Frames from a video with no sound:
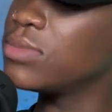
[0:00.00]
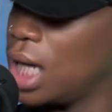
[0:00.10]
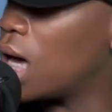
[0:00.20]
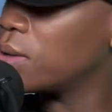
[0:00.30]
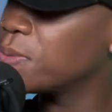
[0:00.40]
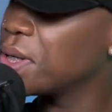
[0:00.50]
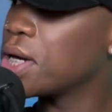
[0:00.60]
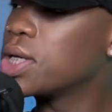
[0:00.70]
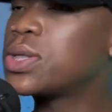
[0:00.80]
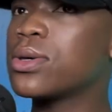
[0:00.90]
Yeah.
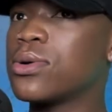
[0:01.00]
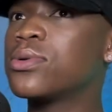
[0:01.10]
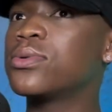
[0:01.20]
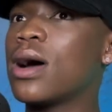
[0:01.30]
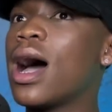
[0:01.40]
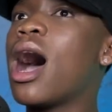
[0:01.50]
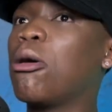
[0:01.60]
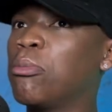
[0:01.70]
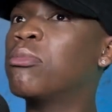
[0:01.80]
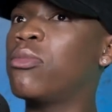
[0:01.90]
So
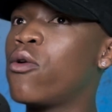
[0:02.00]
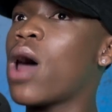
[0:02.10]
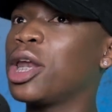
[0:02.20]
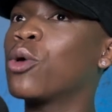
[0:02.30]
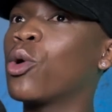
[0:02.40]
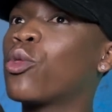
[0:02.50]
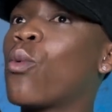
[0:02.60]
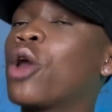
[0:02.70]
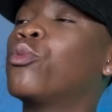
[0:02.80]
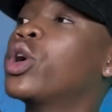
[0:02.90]
I'm running with
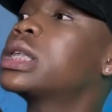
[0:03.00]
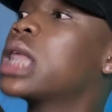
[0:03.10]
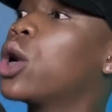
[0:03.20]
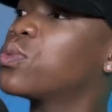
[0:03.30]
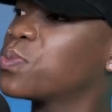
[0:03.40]
what works now.